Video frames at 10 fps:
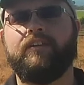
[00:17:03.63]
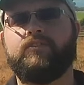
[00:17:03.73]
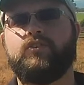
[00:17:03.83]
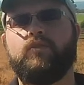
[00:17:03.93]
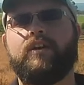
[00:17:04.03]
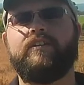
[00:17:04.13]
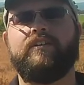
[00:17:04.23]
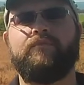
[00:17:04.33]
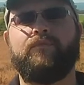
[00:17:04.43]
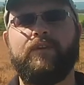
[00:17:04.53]

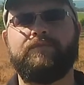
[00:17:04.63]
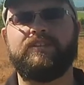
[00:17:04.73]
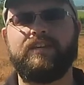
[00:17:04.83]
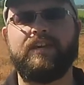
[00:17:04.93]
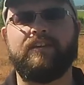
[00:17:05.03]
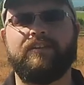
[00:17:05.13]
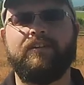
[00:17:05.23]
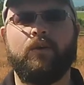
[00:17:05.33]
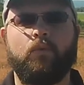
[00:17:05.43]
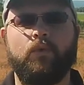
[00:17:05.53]
215
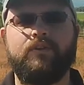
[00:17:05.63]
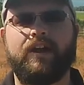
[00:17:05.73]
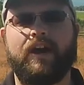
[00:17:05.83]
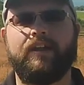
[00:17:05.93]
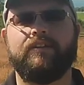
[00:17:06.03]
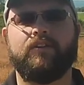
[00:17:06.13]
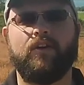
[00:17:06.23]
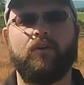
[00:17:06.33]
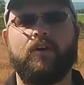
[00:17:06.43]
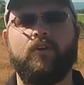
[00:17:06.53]
would not
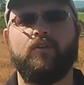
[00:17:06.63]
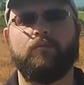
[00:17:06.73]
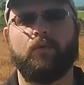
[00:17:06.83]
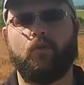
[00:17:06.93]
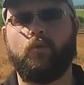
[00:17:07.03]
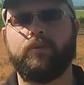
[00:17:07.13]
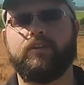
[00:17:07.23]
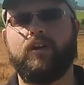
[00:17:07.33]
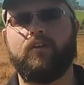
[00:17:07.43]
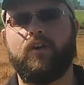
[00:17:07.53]
go home or would
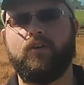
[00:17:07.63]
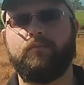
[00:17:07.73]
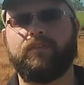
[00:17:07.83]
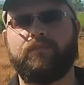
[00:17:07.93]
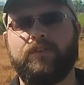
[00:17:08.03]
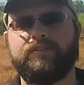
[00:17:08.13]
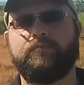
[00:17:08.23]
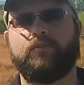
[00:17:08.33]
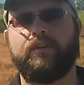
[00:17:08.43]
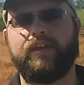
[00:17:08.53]
go home with
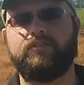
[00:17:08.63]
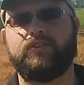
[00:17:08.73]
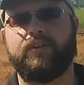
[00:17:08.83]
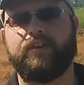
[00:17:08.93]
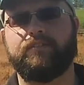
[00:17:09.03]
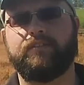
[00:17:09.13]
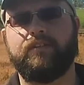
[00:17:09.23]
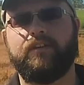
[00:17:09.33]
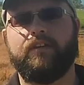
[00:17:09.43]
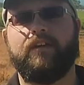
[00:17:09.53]
visible injuries.
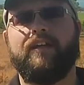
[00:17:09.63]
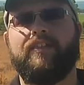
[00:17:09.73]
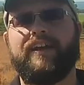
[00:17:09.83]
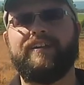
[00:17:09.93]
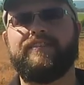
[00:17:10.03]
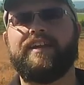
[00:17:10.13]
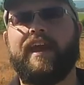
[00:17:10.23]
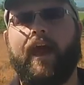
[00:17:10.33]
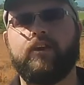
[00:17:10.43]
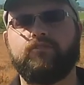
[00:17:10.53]
That is a
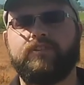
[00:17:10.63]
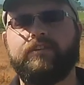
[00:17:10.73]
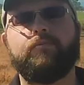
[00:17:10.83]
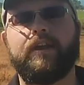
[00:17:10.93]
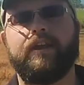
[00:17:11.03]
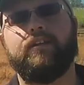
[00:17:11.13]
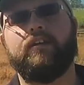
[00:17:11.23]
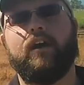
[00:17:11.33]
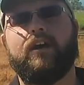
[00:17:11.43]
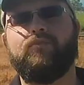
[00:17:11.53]
casualty rate
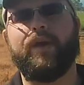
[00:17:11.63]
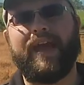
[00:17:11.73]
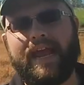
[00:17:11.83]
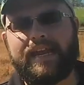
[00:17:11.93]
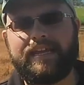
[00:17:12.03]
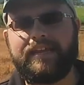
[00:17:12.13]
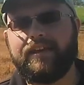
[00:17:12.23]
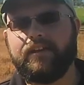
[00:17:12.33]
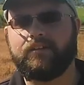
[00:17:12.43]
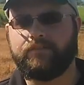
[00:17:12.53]
of
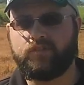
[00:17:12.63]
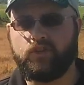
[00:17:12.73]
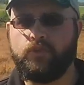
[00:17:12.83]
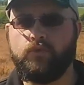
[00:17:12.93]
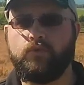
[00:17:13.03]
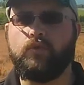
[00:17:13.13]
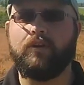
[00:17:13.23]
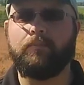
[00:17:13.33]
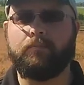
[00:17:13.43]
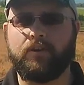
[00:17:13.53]

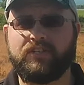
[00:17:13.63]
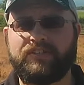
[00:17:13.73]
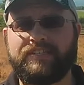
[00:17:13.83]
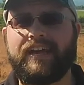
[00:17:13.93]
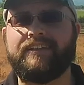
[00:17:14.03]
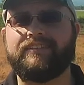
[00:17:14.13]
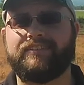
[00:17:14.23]
82%.